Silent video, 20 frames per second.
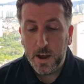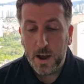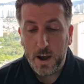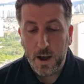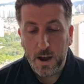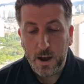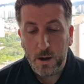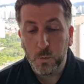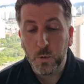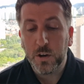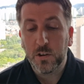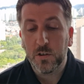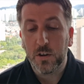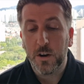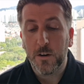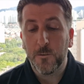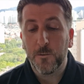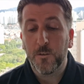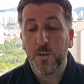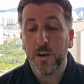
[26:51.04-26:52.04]
Uh, we
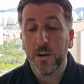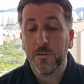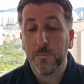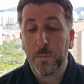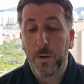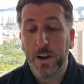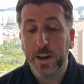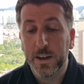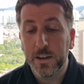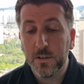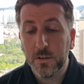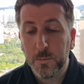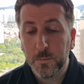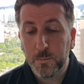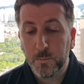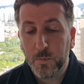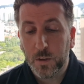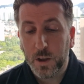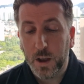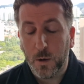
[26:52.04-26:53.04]
signed five players
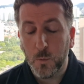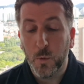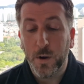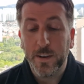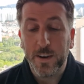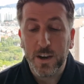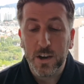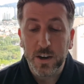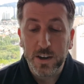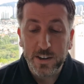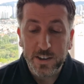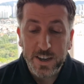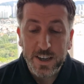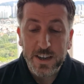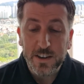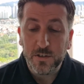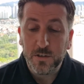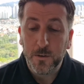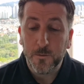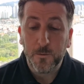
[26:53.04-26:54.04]
and when the
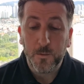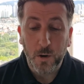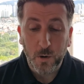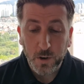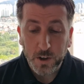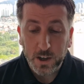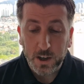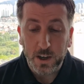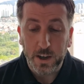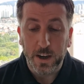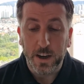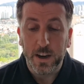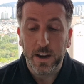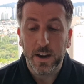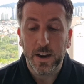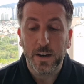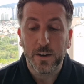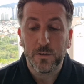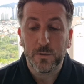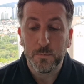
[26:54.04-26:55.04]
ideas are very
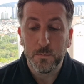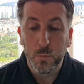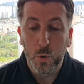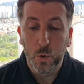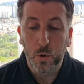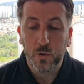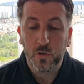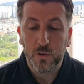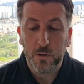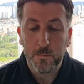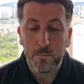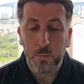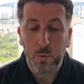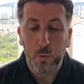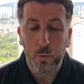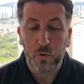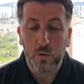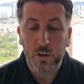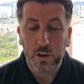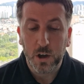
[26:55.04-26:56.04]
clear, it's more
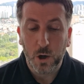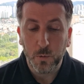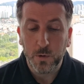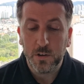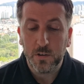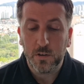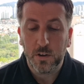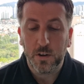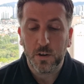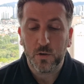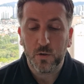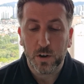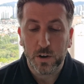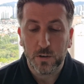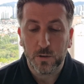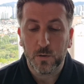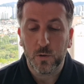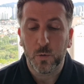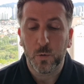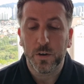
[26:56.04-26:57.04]
simple to go into the
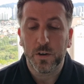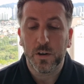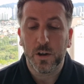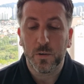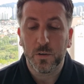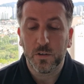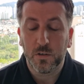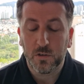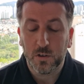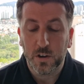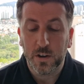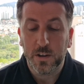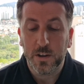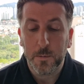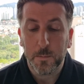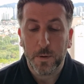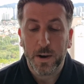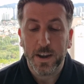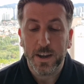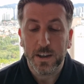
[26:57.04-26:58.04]
transfer window and sign
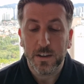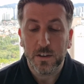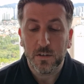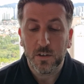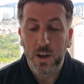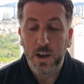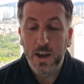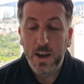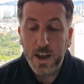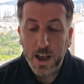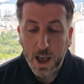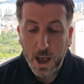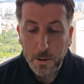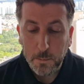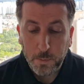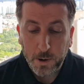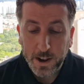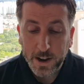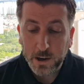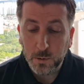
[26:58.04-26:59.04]
the players. Our
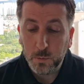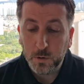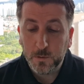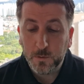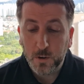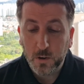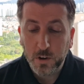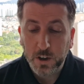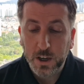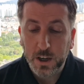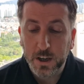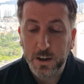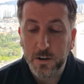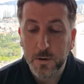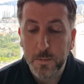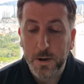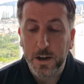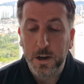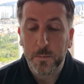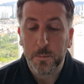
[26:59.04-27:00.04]
plan was very clear
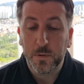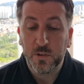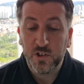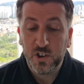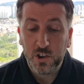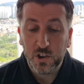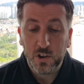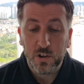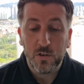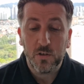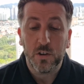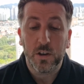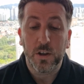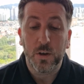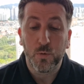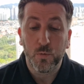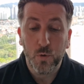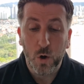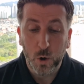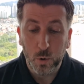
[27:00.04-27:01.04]
about the positions and
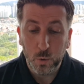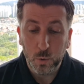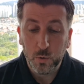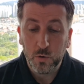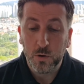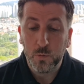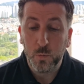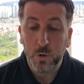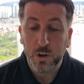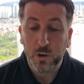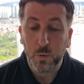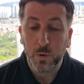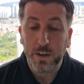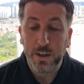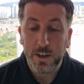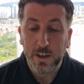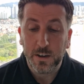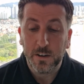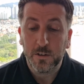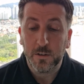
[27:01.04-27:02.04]
the roles in which we
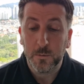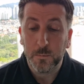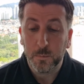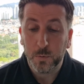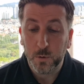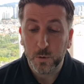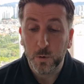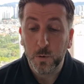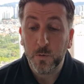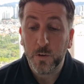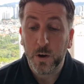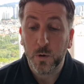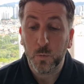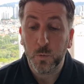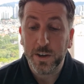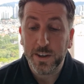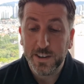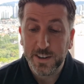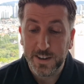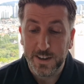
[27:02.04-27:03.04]
needed to improve, and
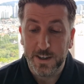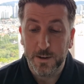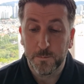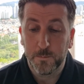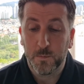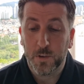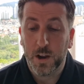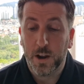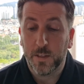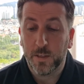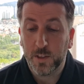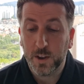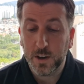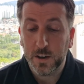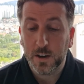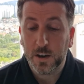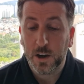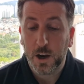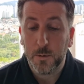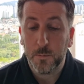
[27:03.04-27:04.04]
we did it. I
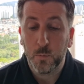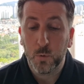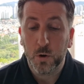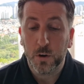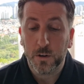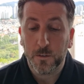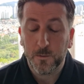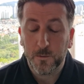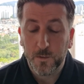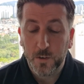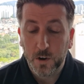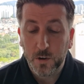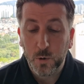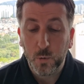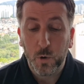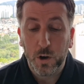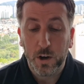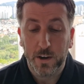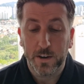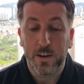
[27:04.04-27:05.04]
think the club worked very
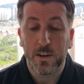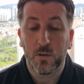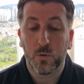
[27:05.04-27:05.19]
well in